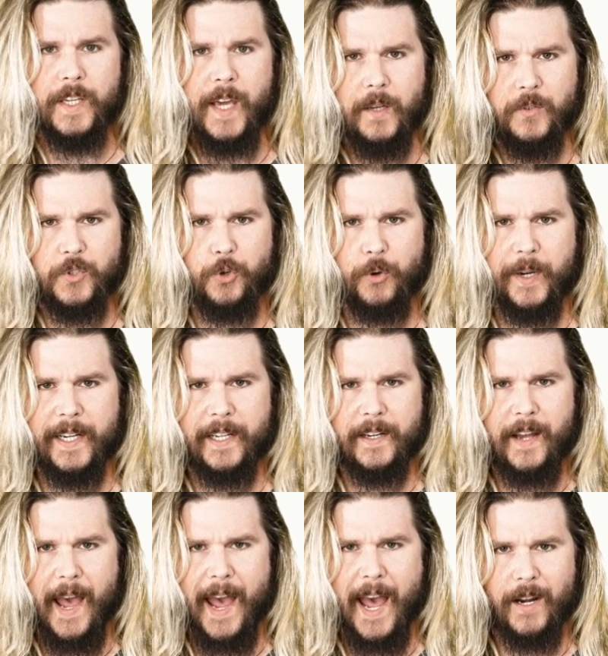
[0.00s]
Get
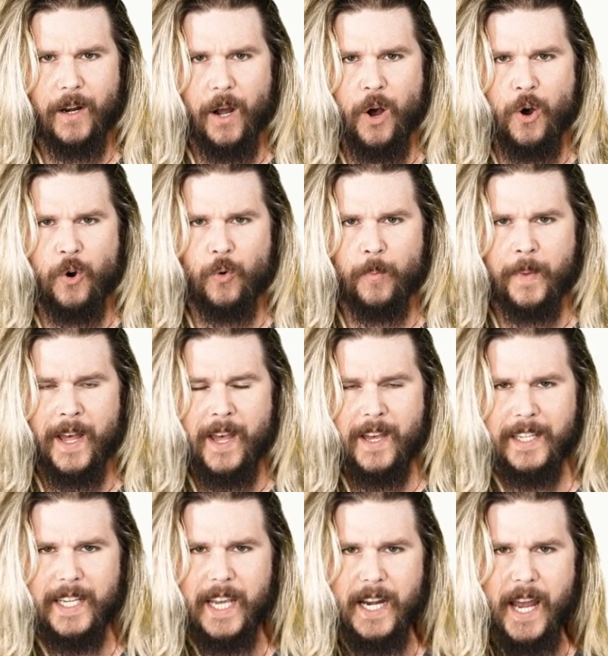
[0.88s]
treated at home.
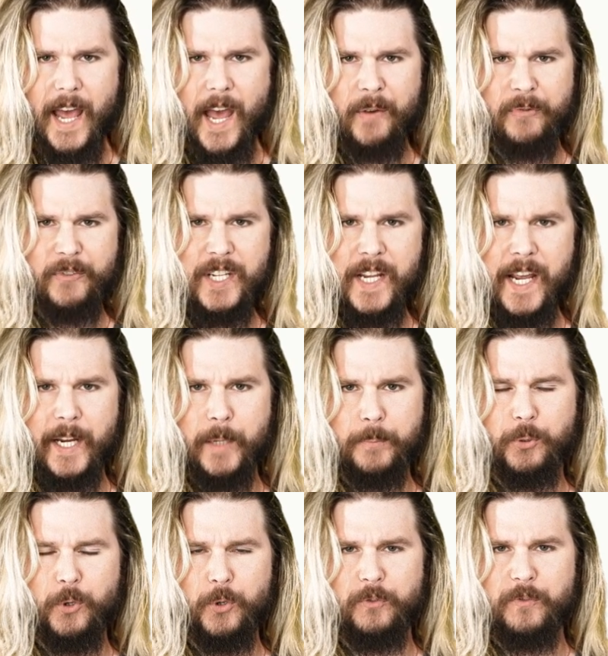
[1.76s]
Get
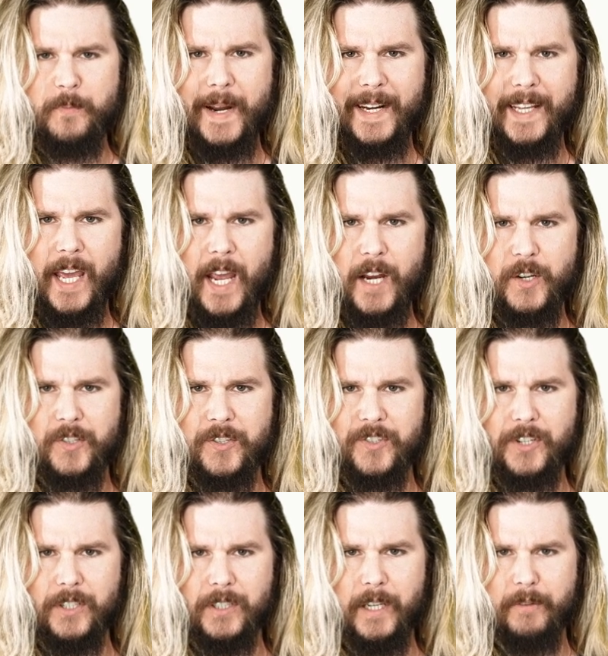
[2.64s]
FDA-approved
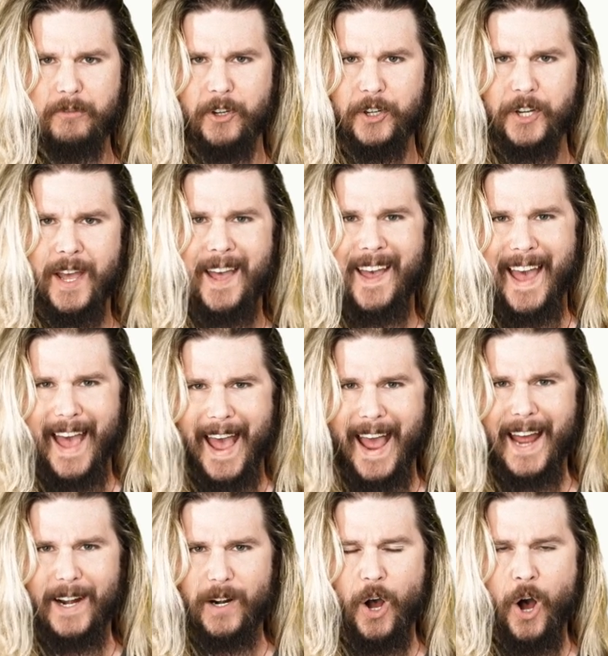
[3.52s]
medications delivered
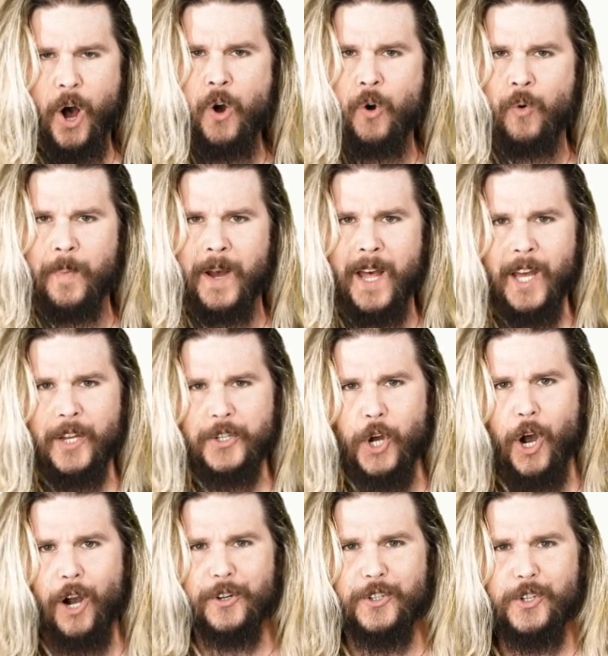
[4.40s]
at home.
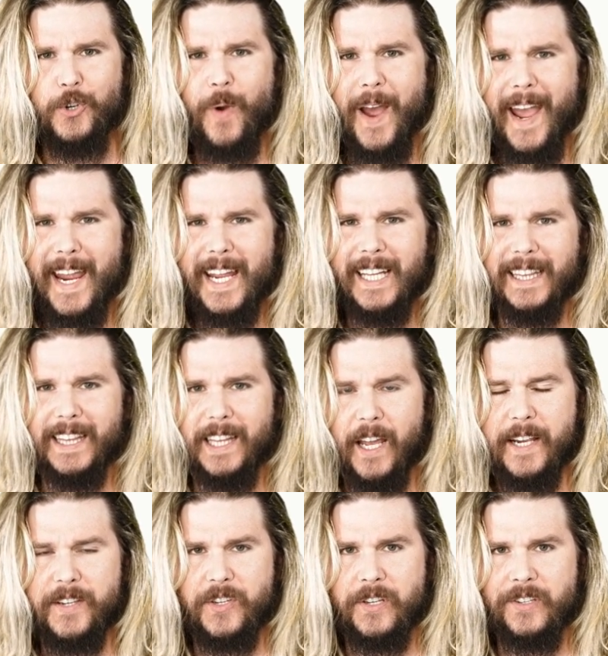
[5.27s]
Talk to a
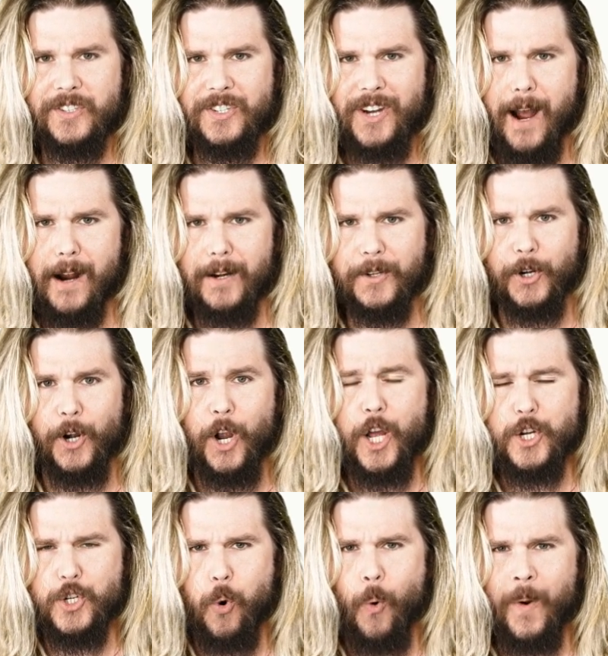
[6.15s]
licensed doctor
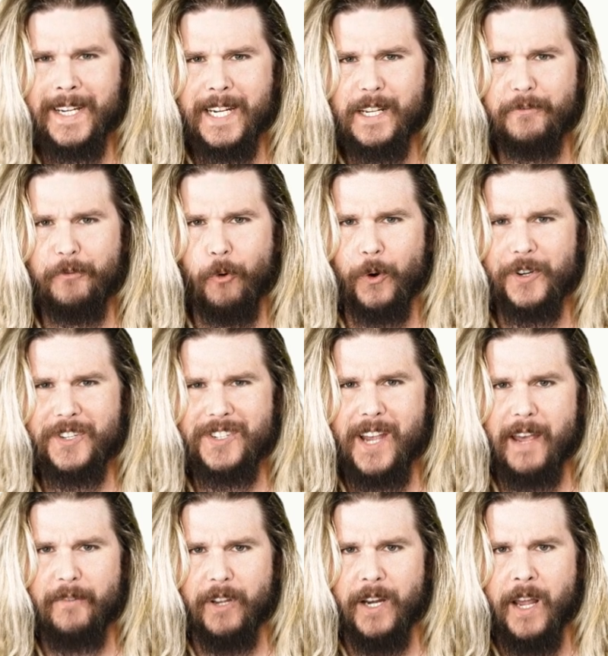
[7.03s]

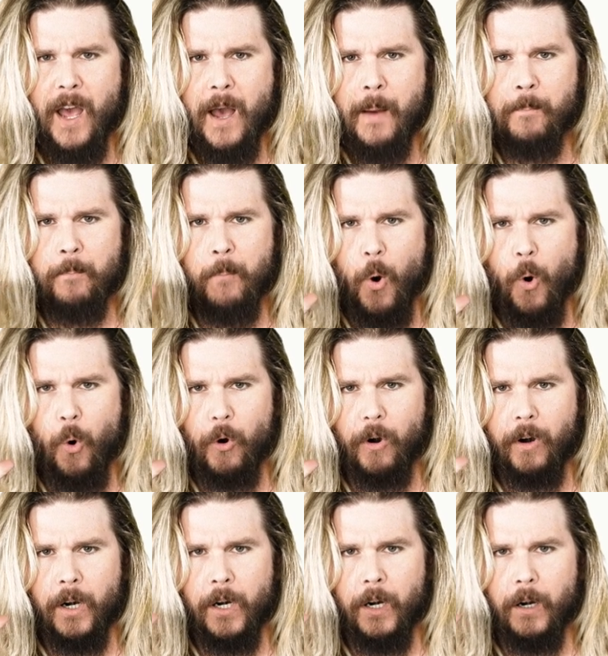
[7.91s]
24/7.
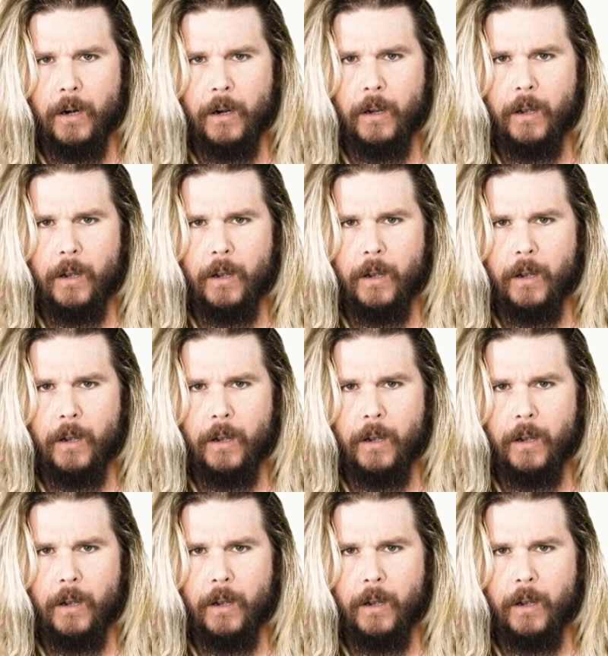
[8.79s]
More